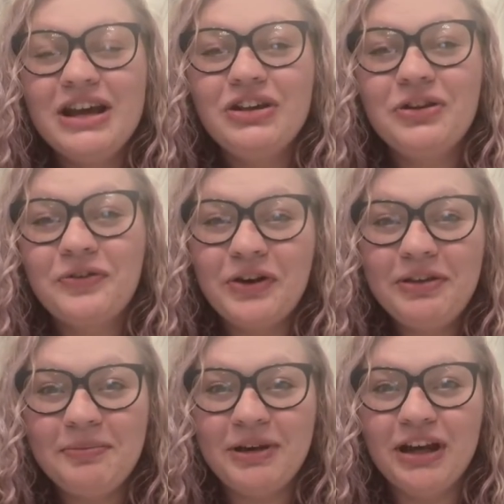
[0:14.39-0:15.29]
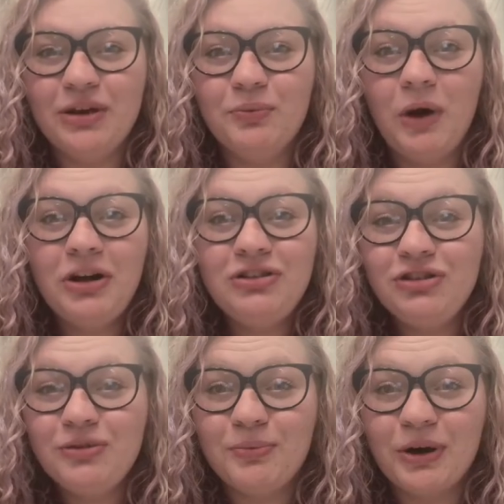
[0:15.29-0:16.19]
The first being, what are
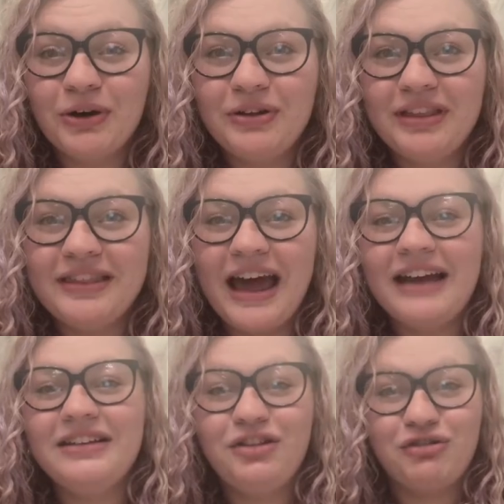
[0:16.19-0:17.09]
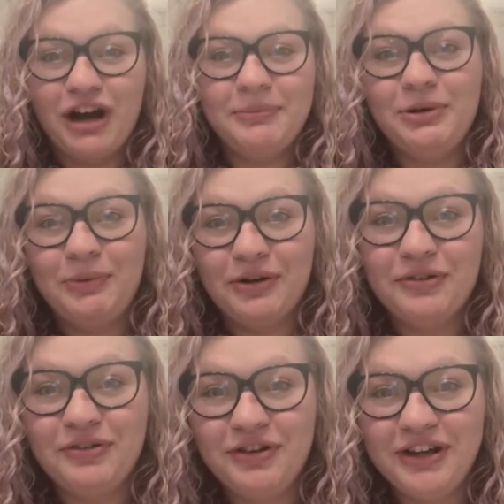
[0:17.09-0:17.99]
two words that describe you
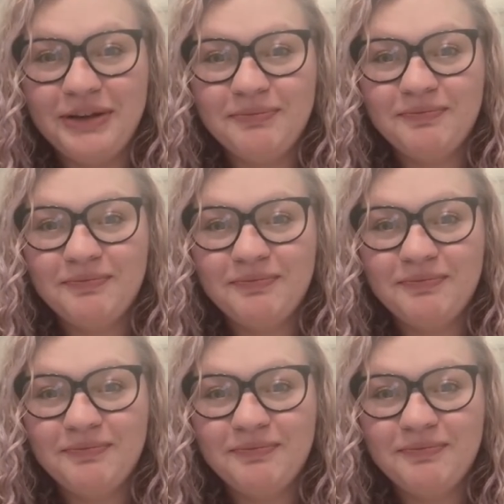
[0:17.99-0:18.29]
personally?